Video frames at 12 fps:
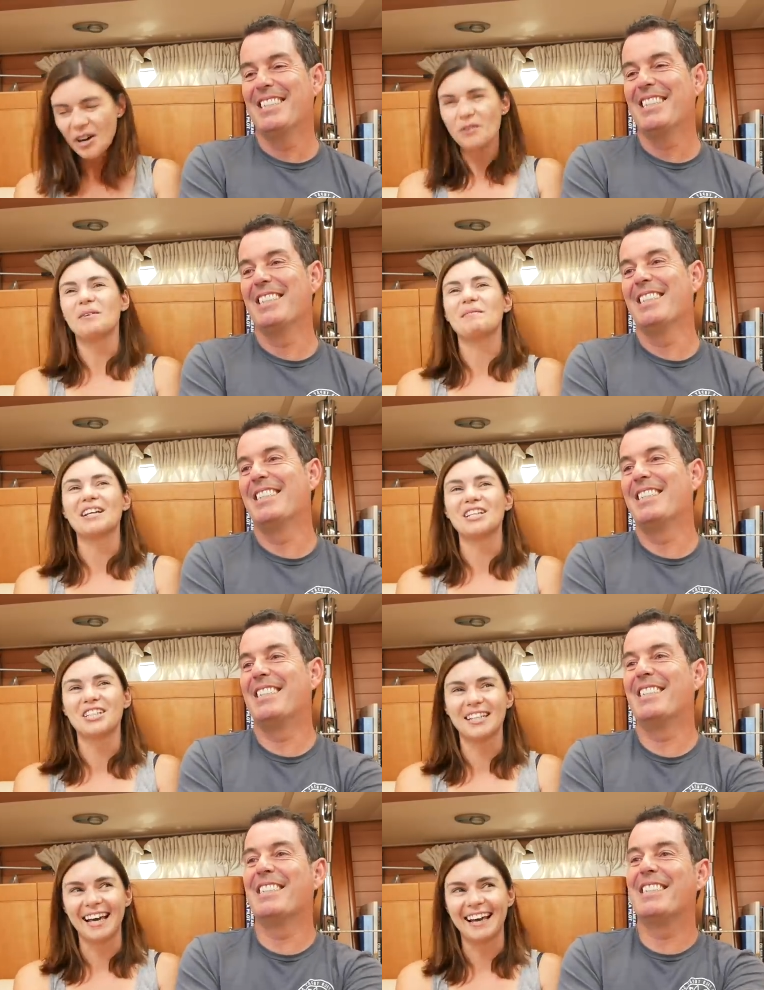Speaker 1: we
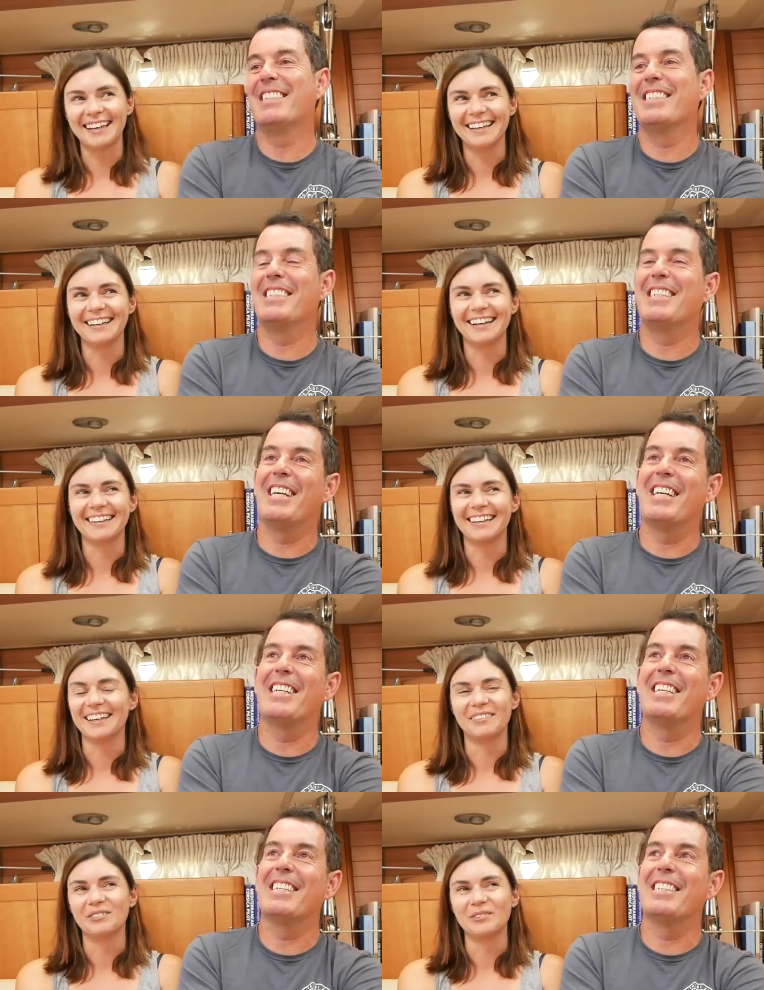managed to get in and
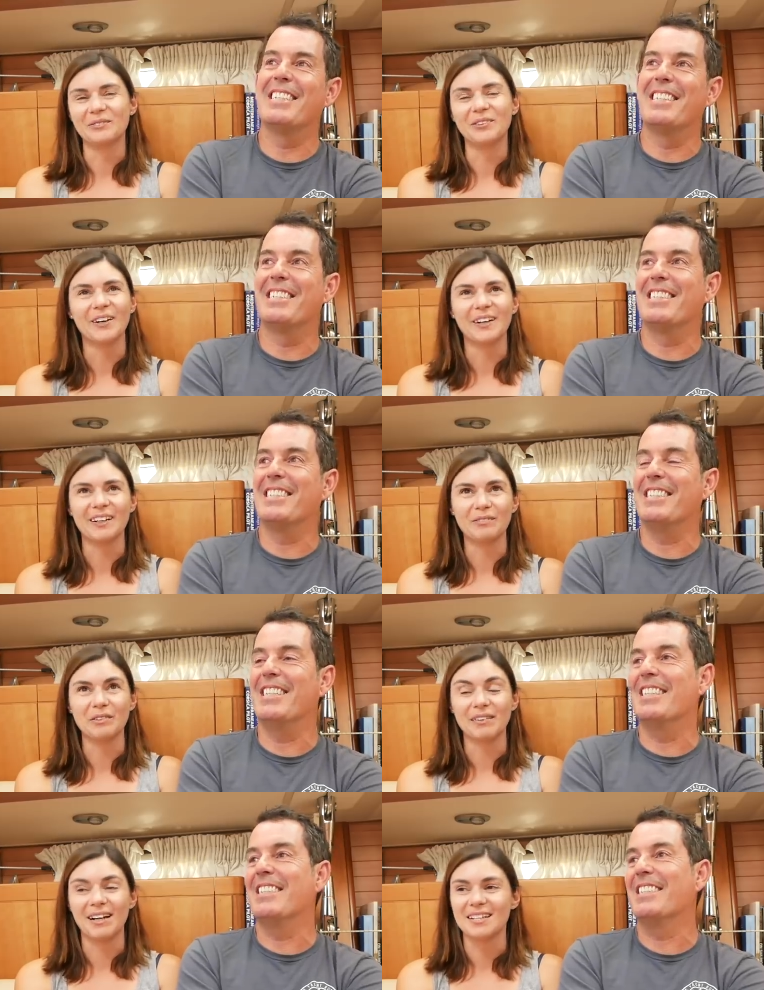then it wouldn't work and
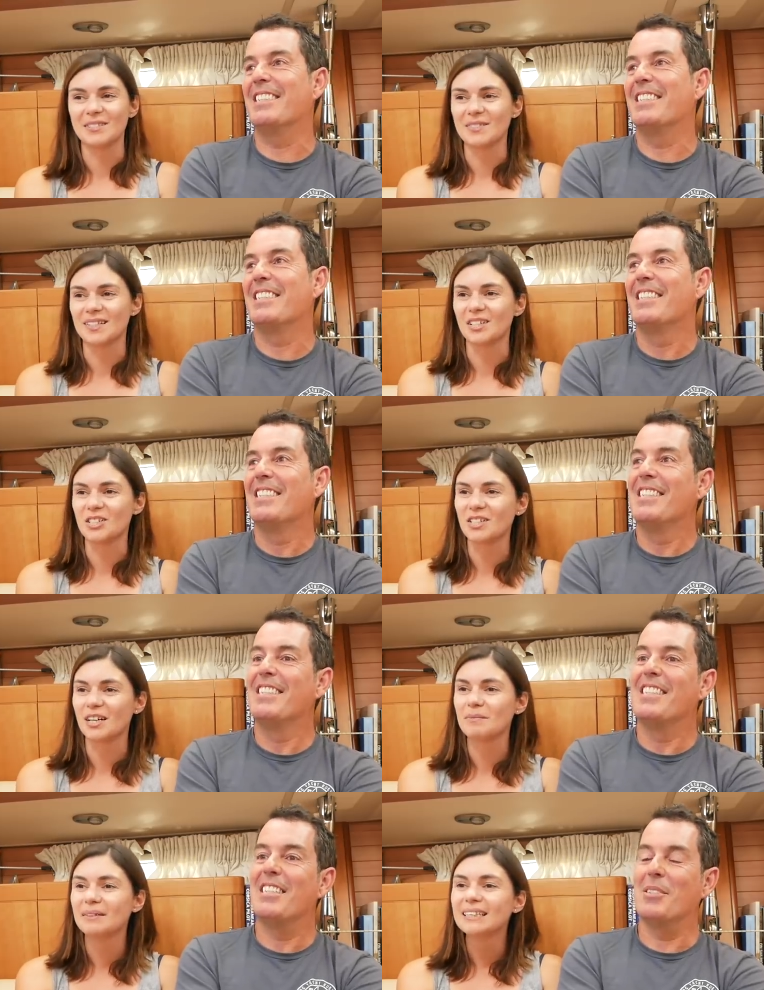yeah. we realised it was
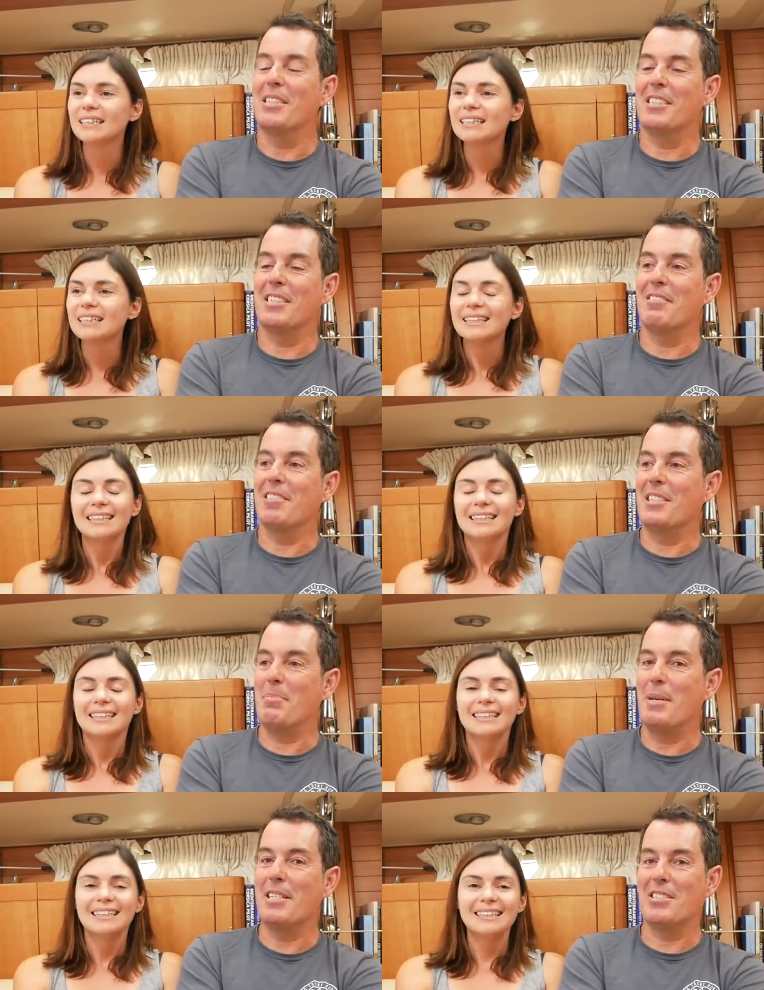lunchtime.
Speaker 2: They was
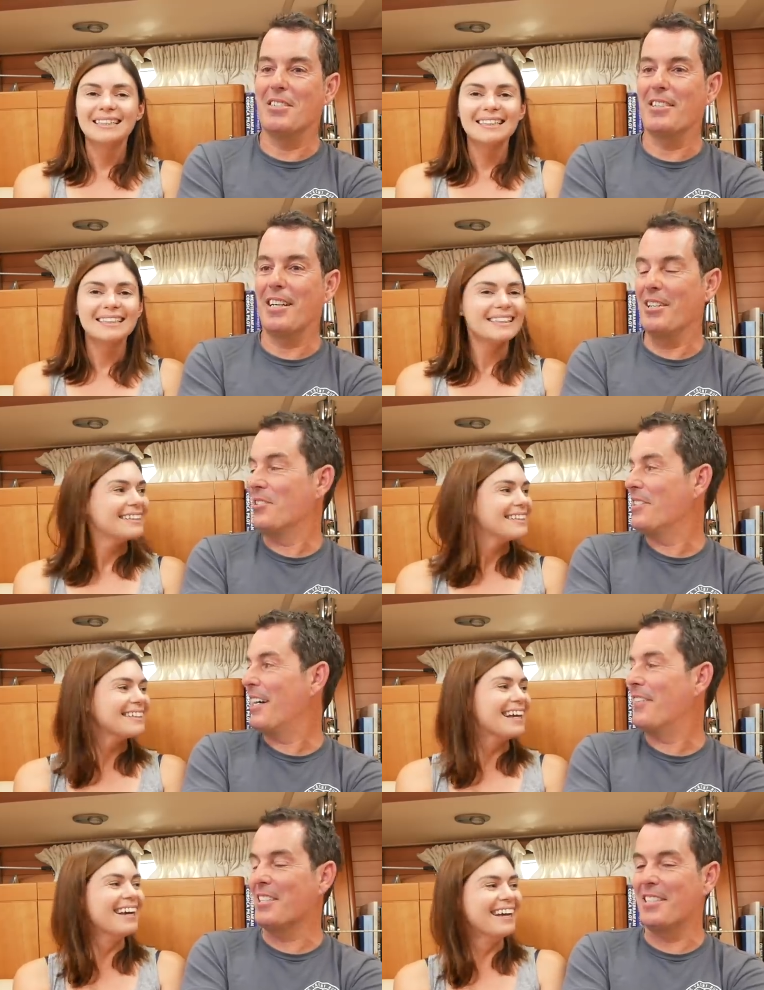seriously pissed off
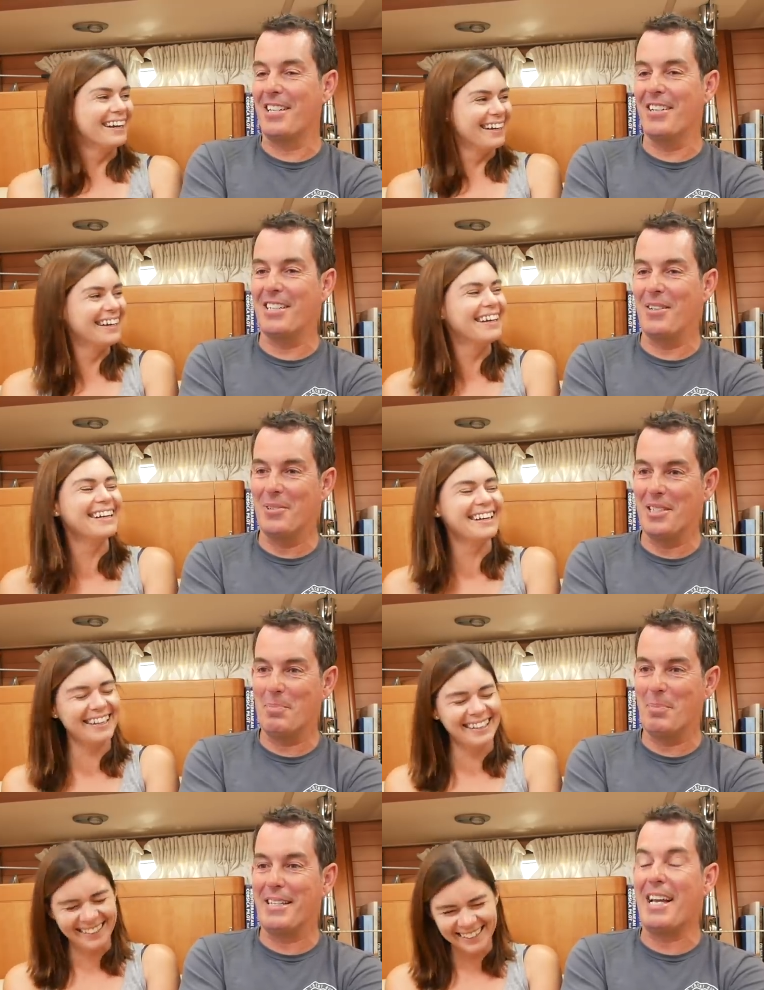éclusier to turn up with
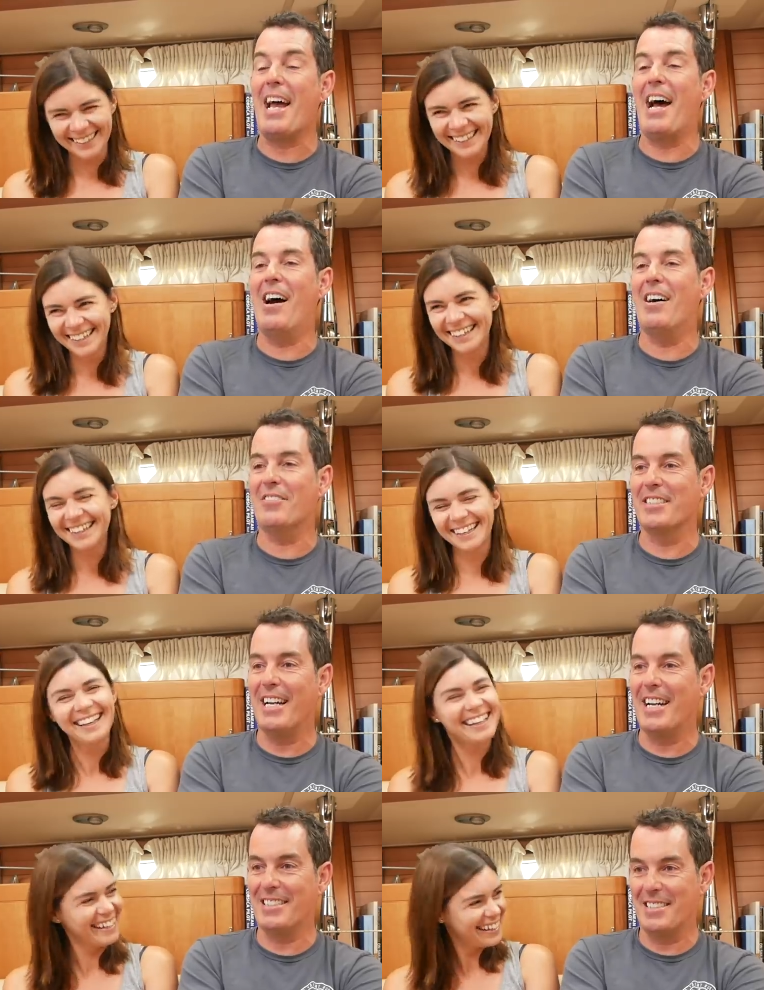his baguette half
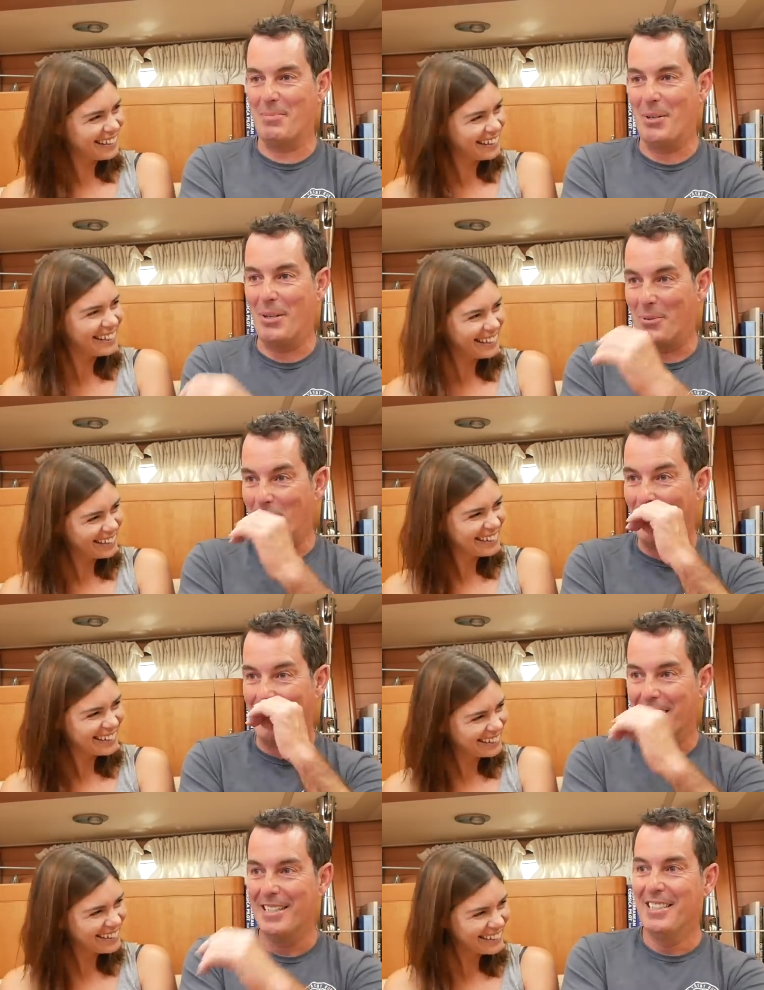in hand and a bottle of
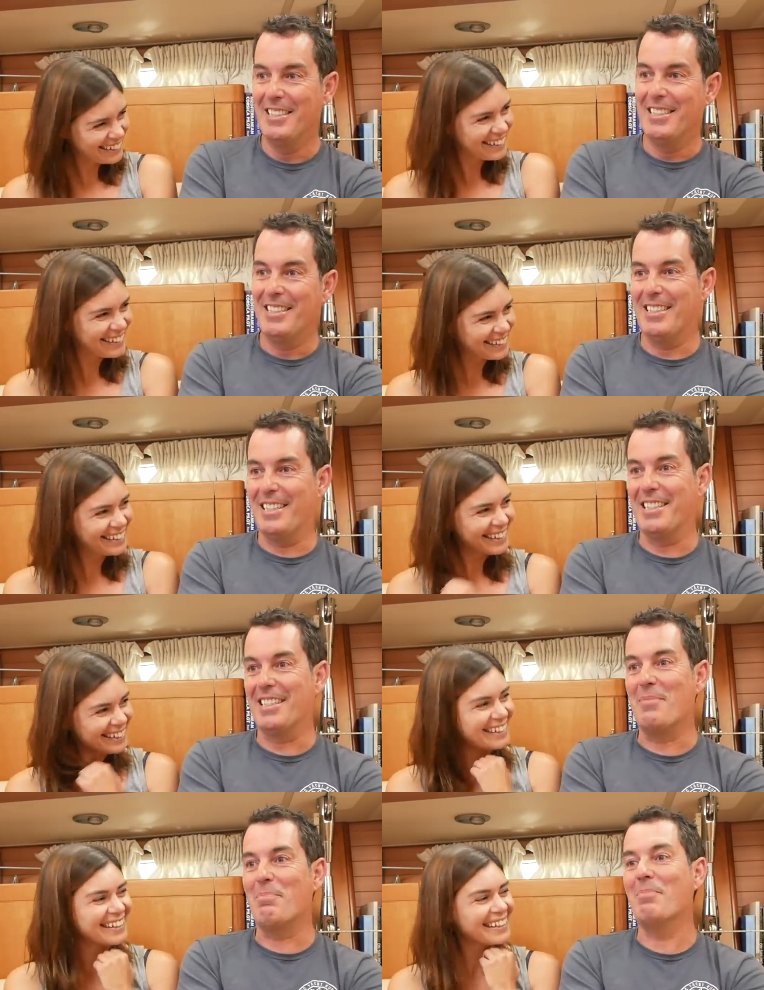wine. Like,
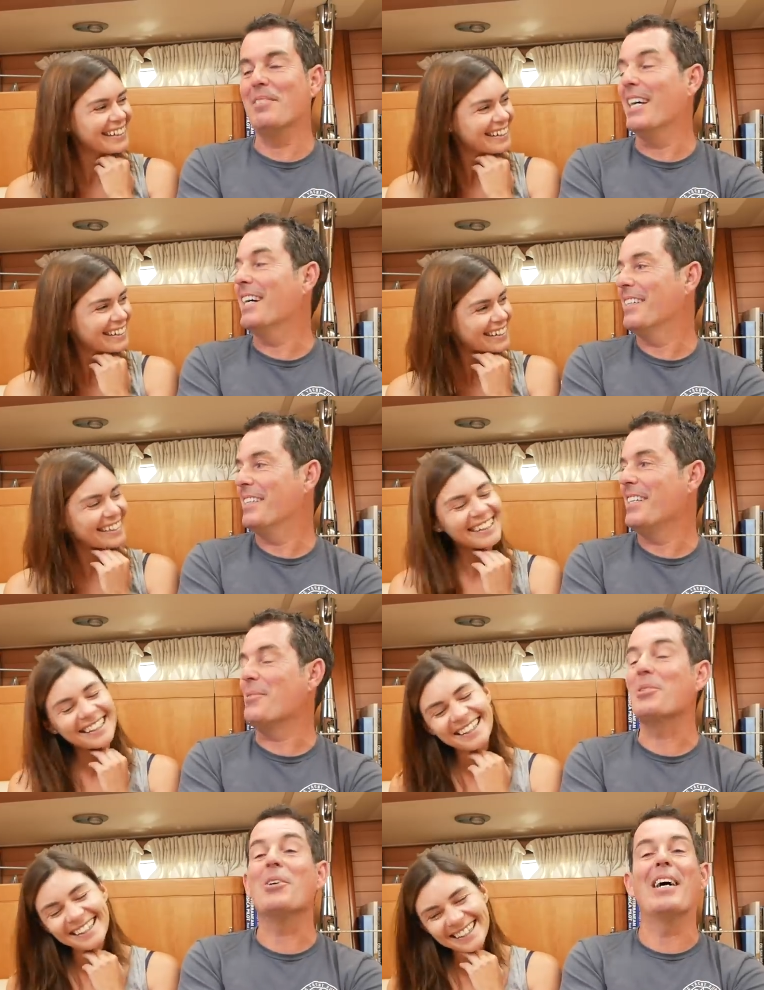and he, yeah,
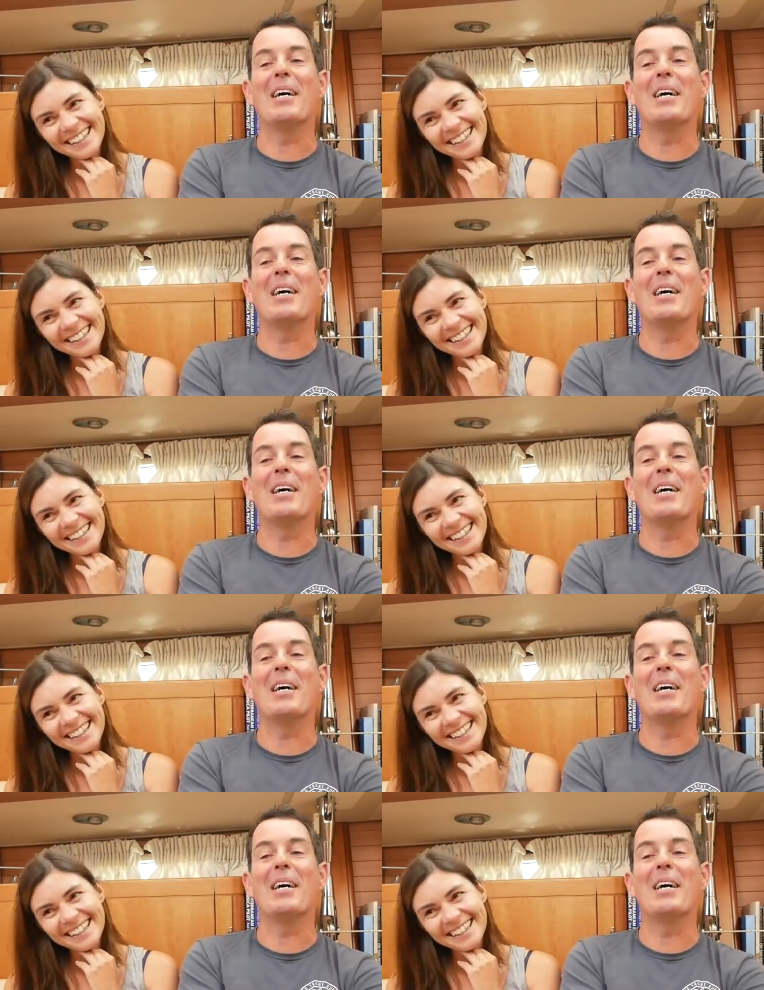he was not